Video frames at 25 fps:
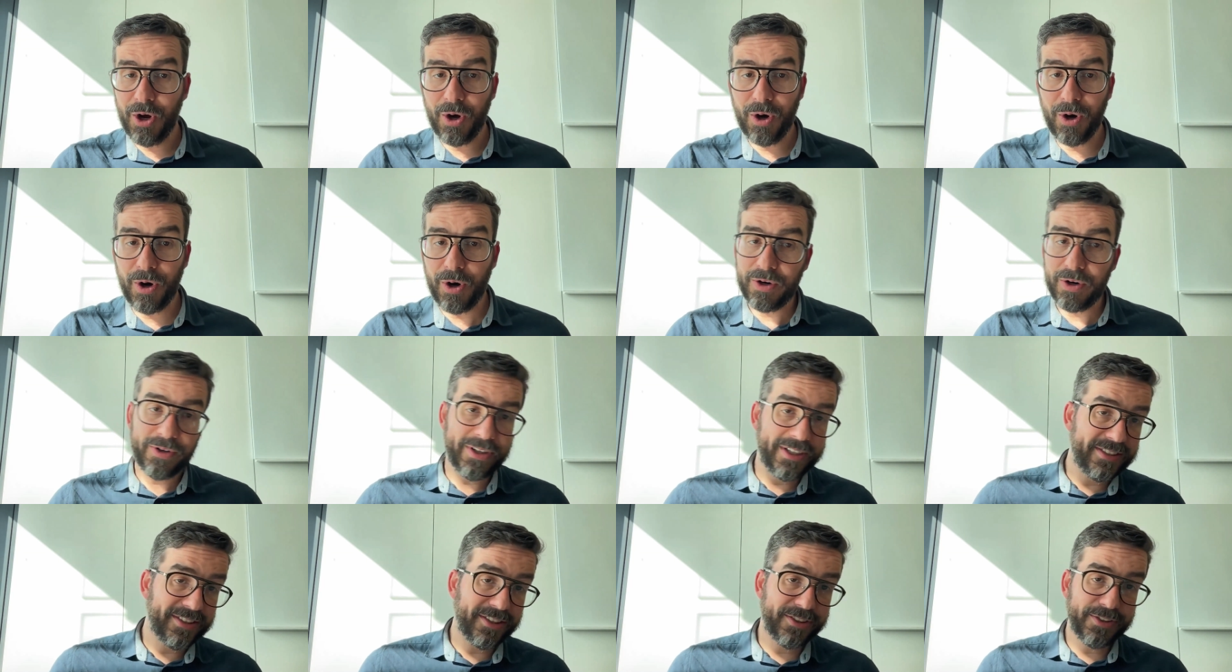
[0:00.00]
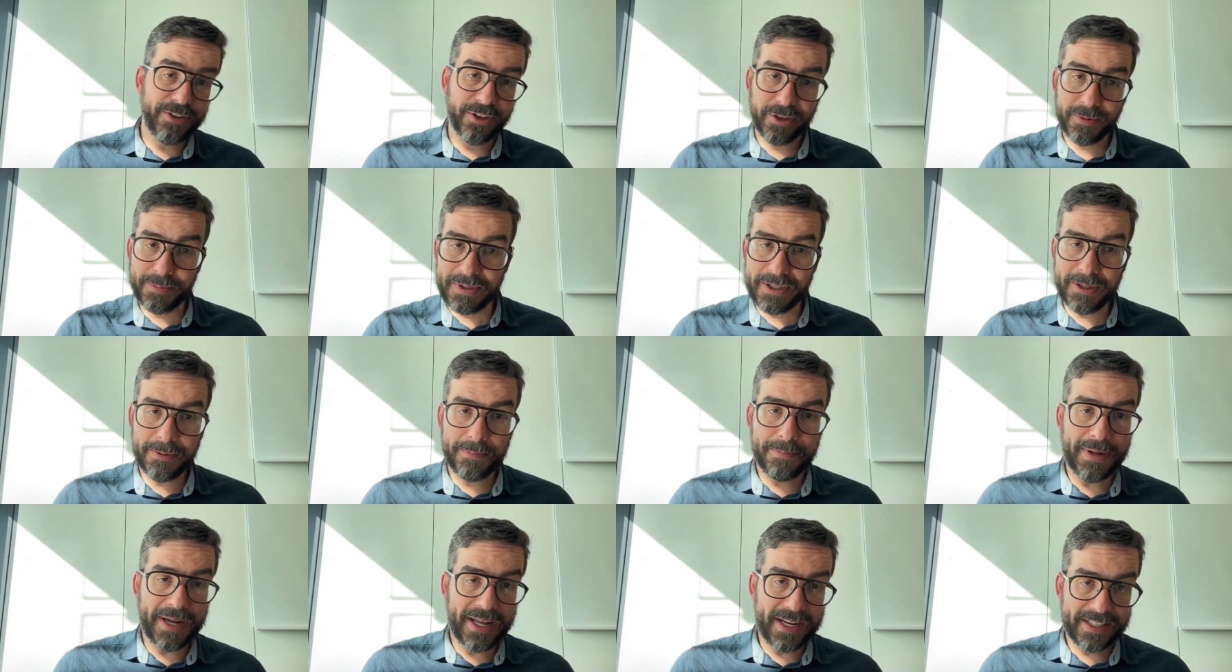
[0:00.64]
or is it going to be
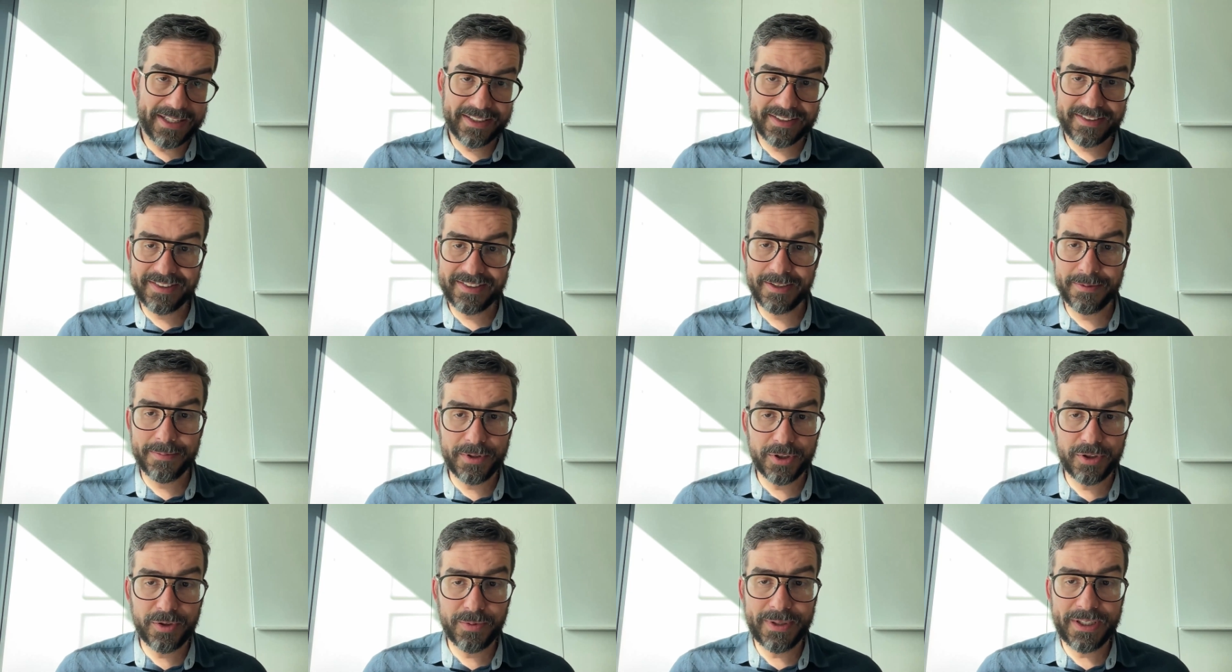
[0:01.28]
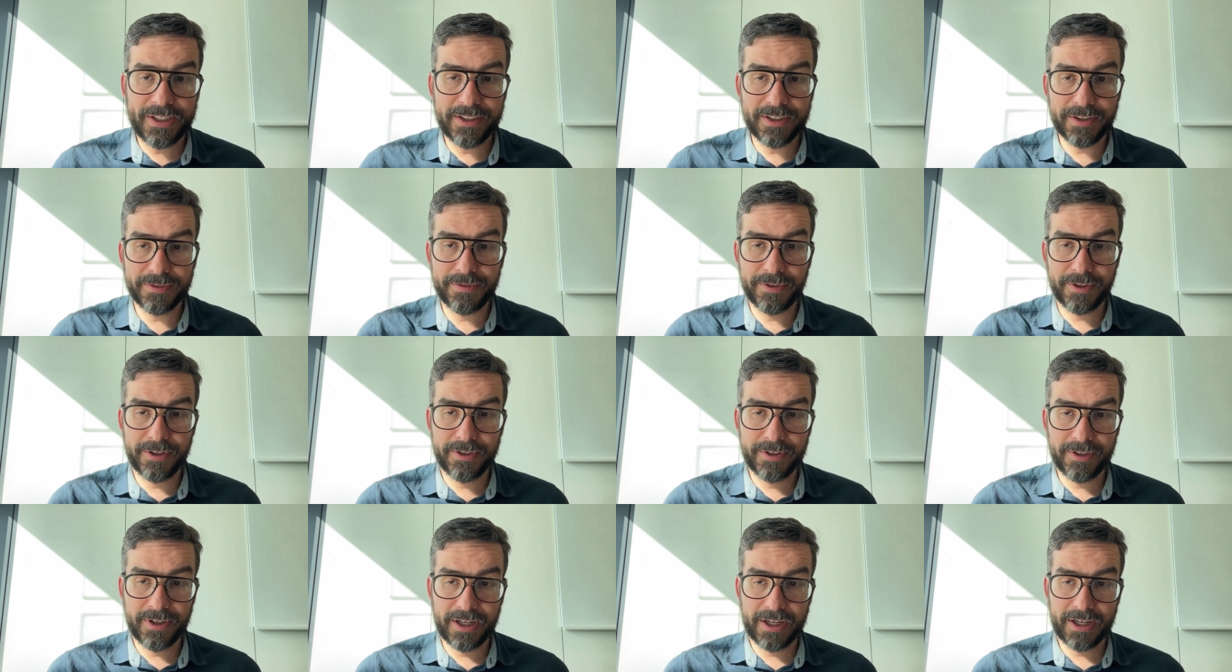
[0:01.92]
a balance in between of
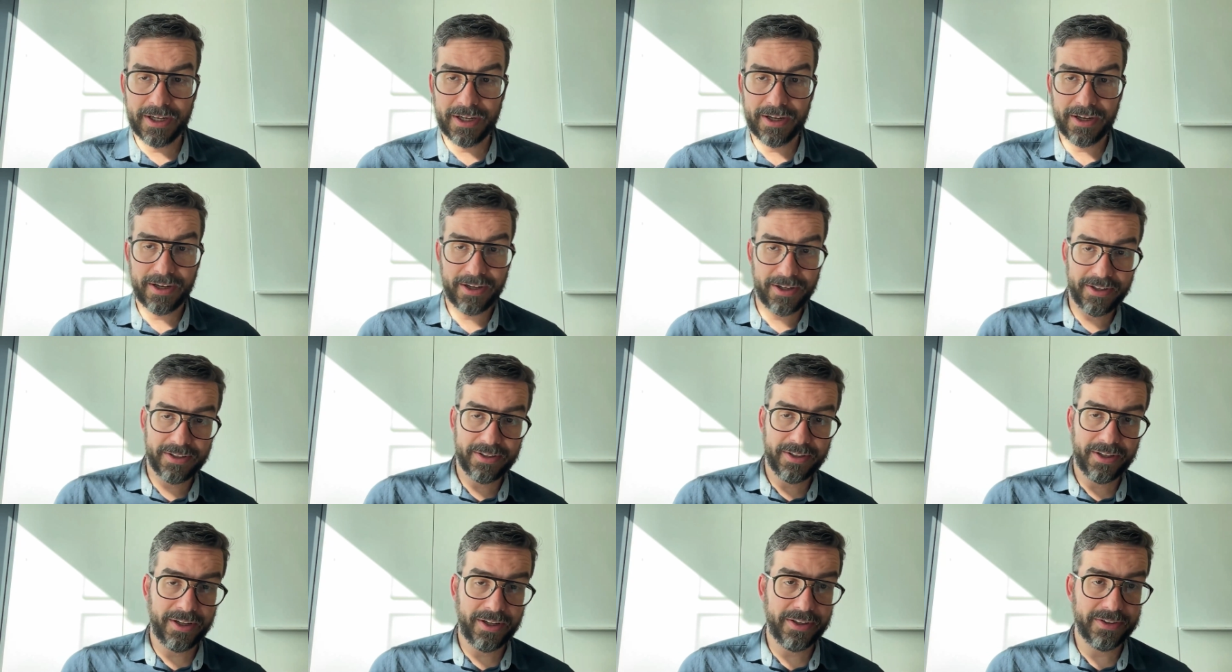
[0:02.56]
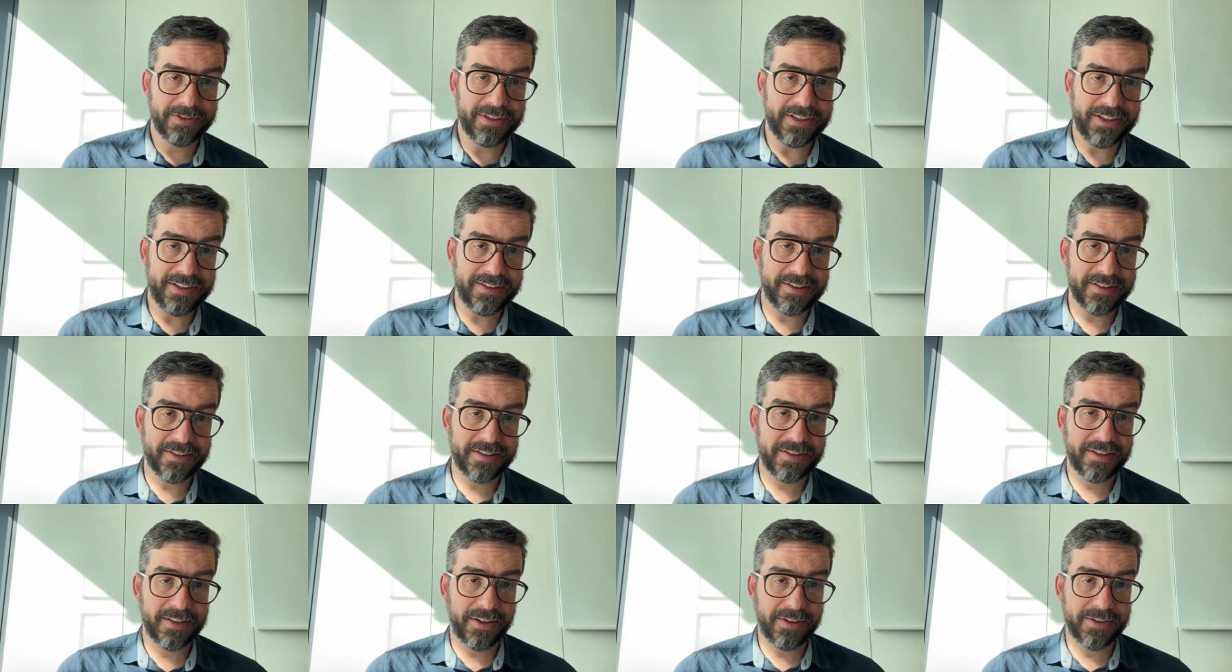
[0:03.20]
all uh, all all these
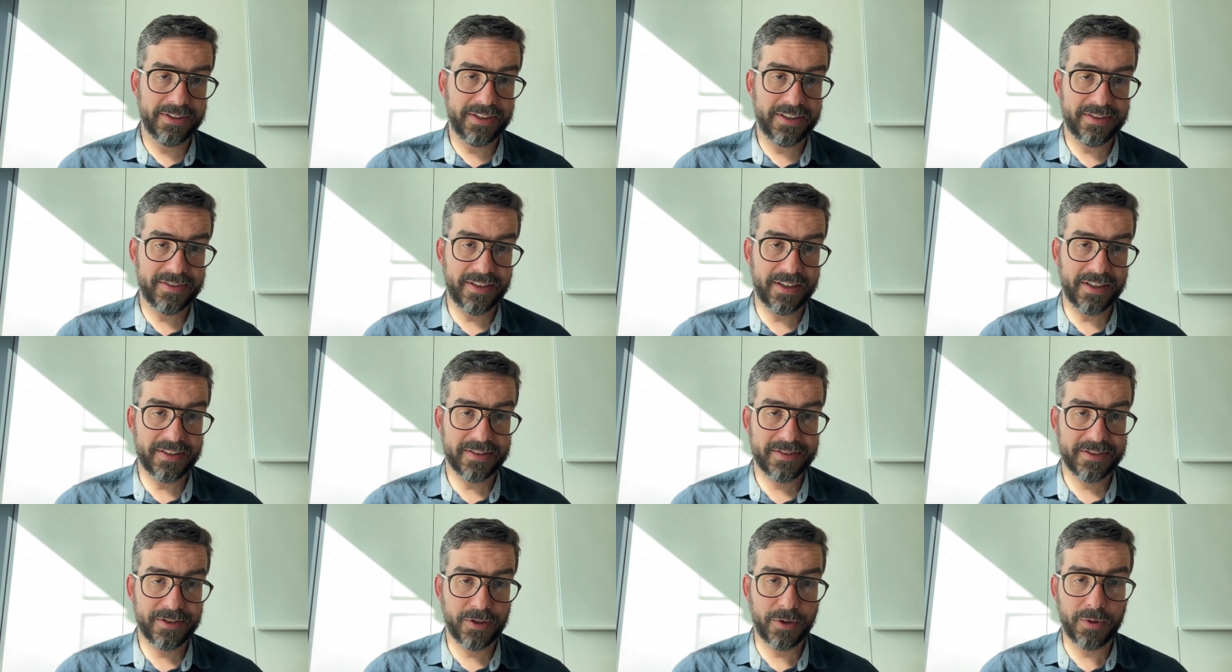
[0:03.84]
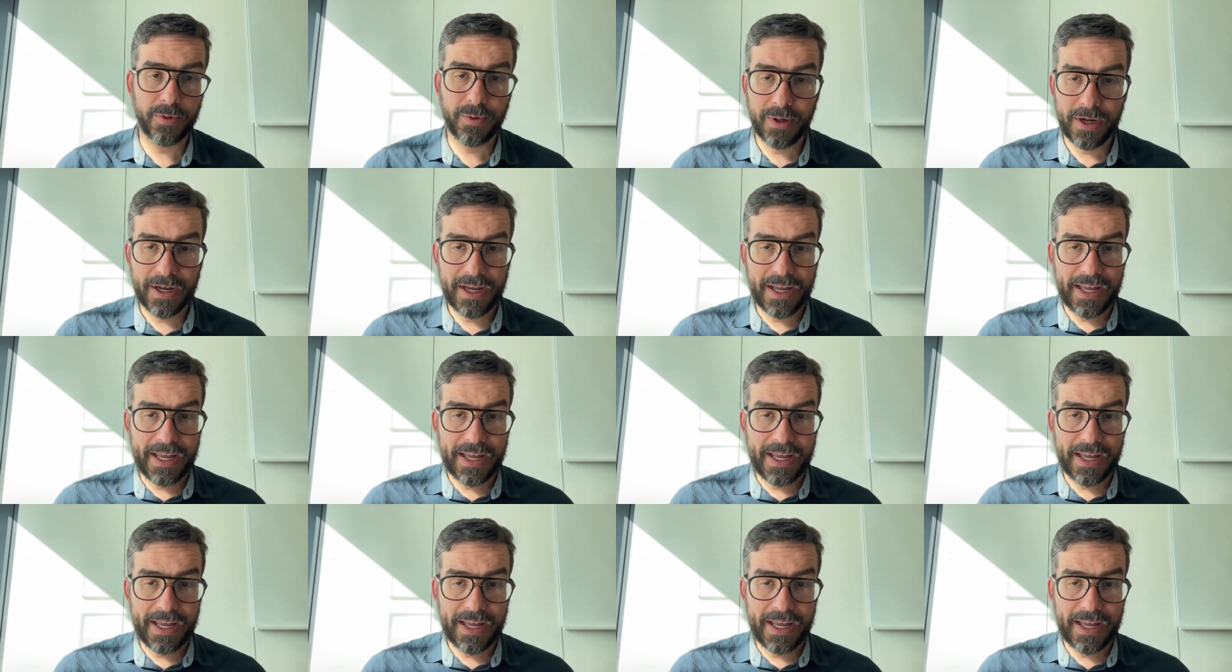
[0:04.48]
all these things? So.